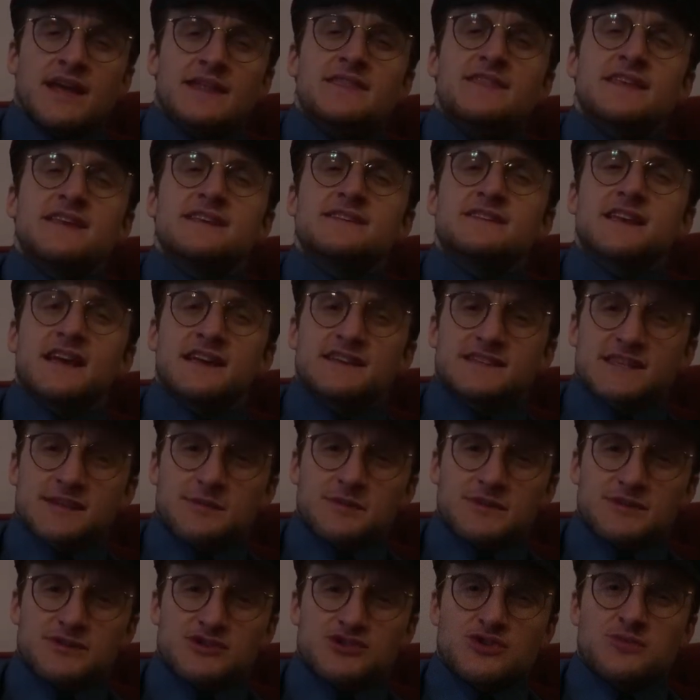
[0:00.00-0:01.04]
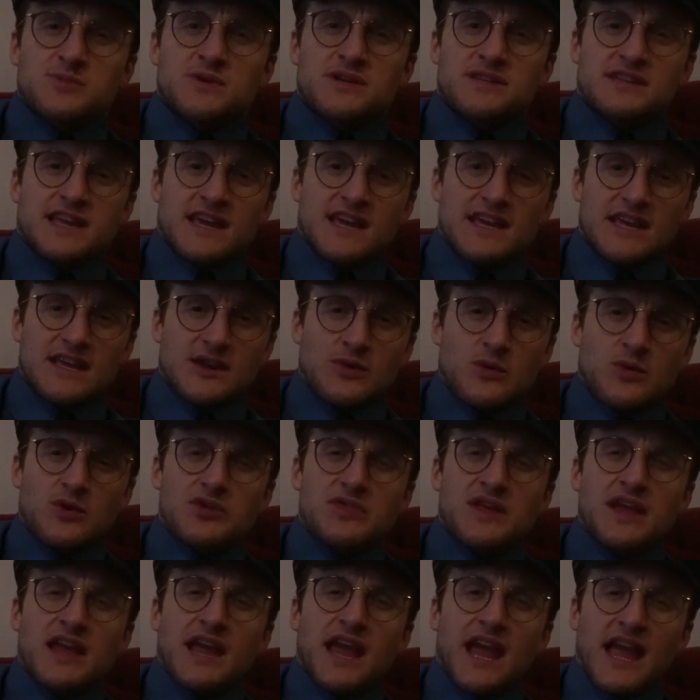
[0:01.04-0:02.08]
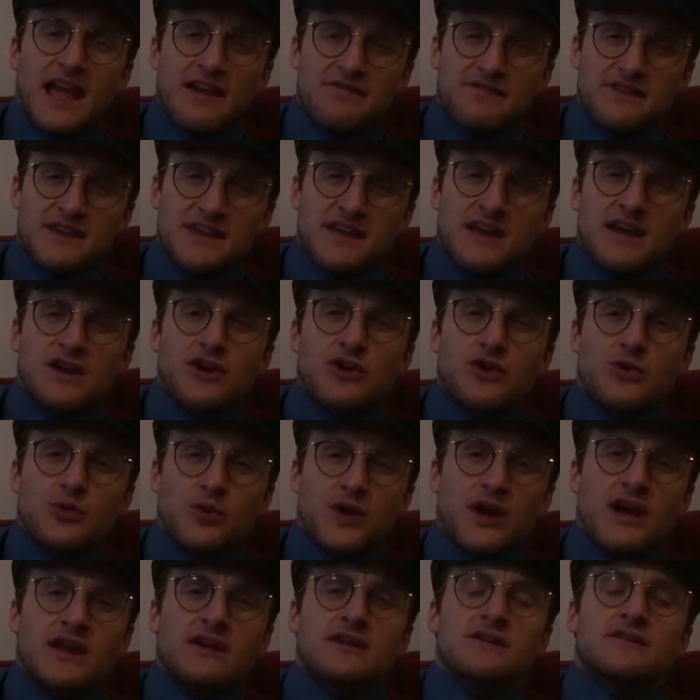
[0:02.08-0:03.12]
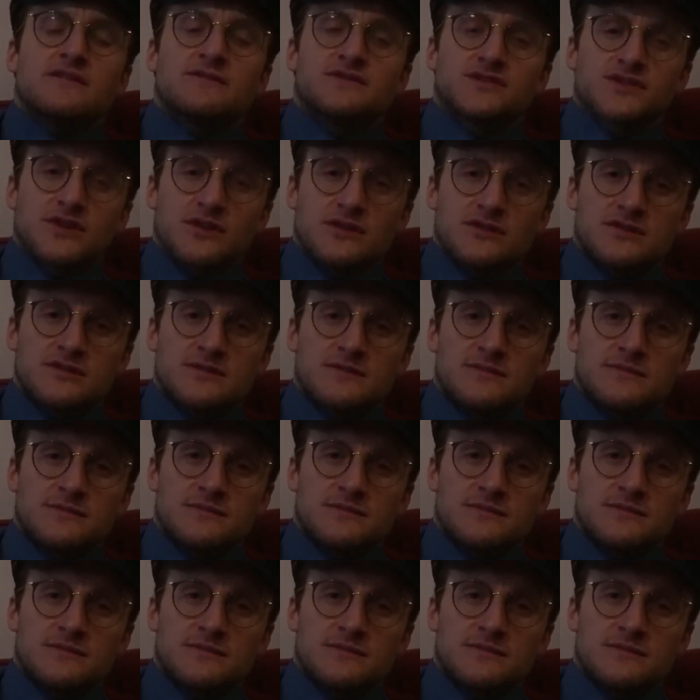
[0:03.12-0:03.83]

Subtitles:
These estimates should be taken with a heavy grain of salt.